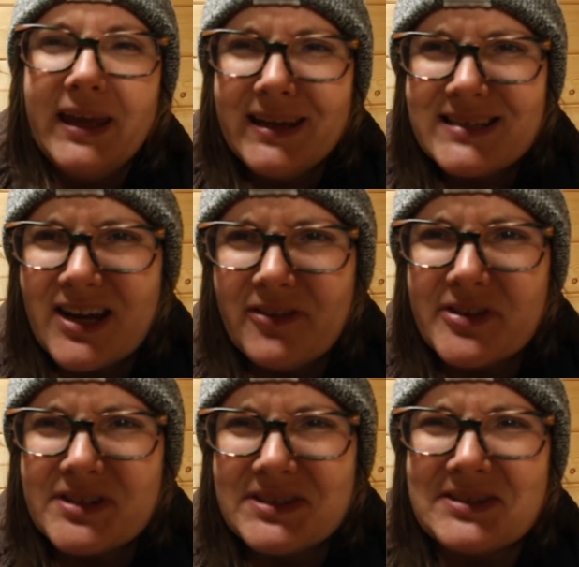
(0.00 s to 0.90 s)
Can't tell
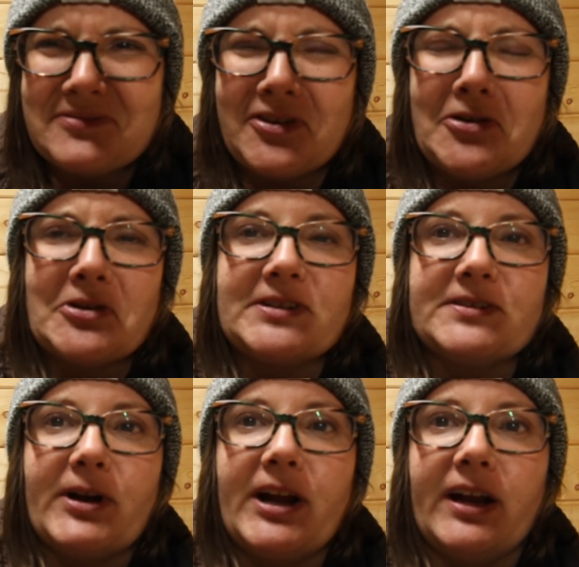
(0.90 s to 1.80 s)
if this is in
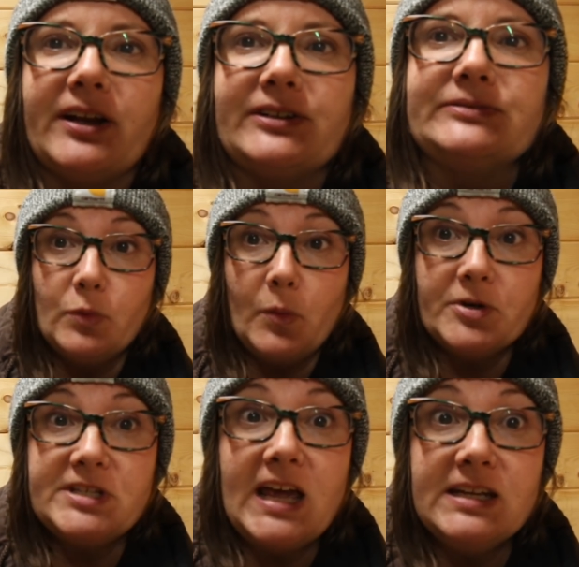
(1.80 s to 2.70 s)
focus right now. We'll
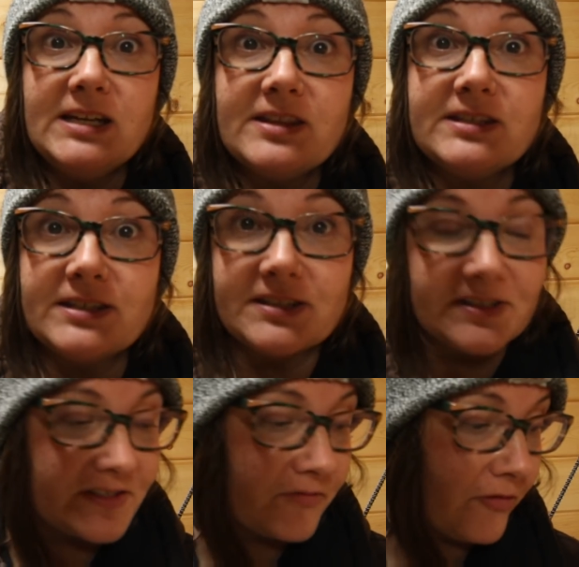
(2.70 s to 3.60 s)
pretend that this
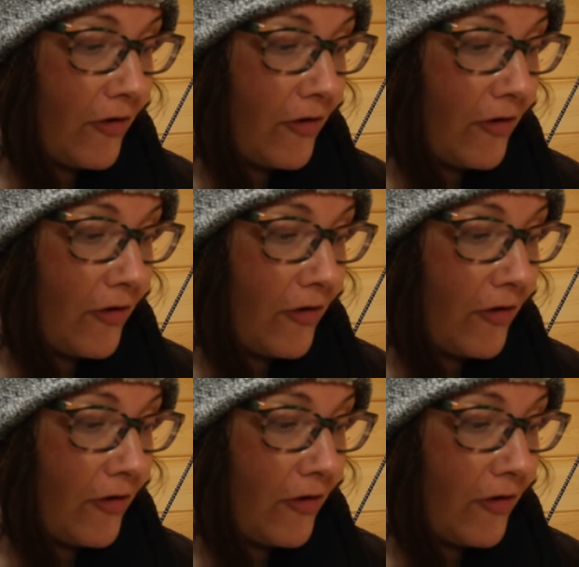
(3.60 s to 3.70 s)
is in